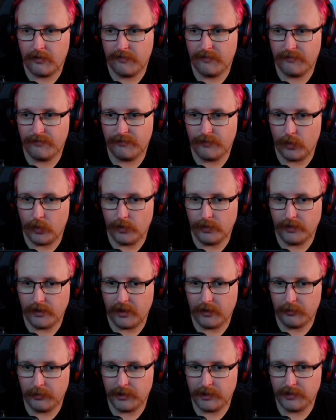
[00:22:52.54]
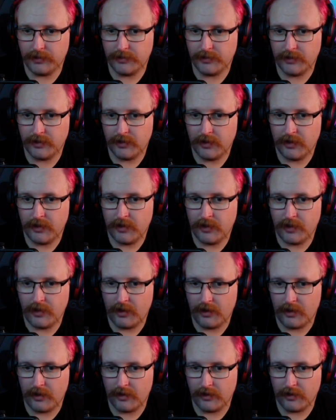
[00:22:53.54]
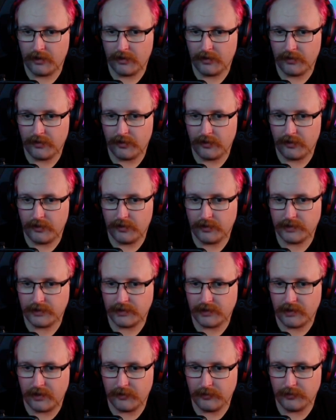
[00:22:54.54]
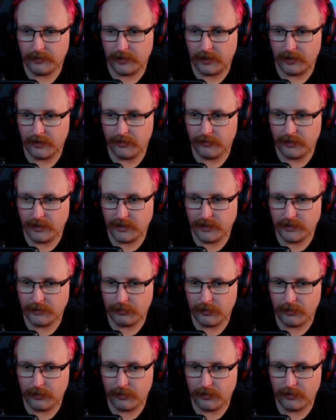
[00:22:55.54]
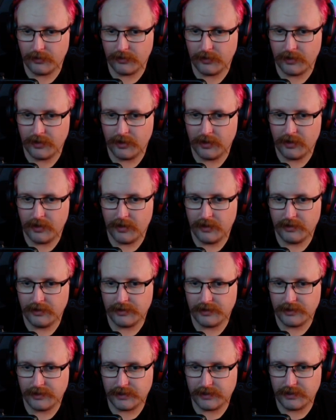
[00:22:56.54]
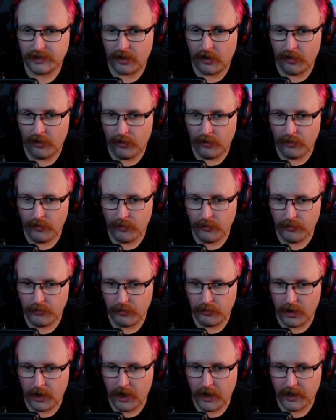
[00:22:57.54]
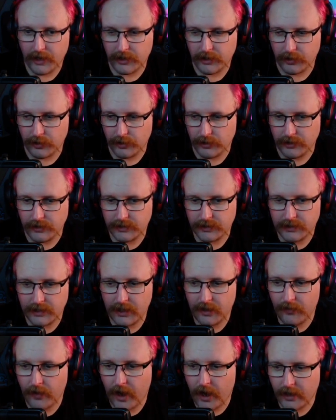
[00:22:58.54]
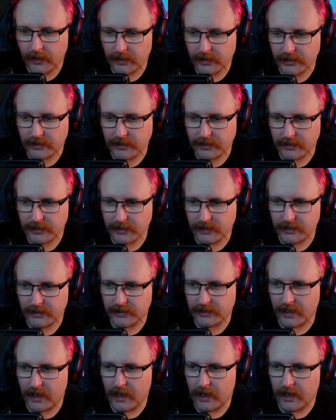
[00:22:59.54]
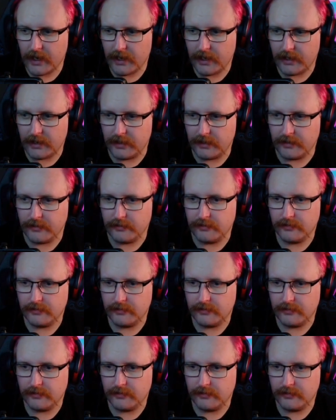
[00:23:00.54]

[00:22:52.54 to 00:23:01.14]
Fall damage. Hunger, thirst, time of day respawn. Oh my goodness. This is insane!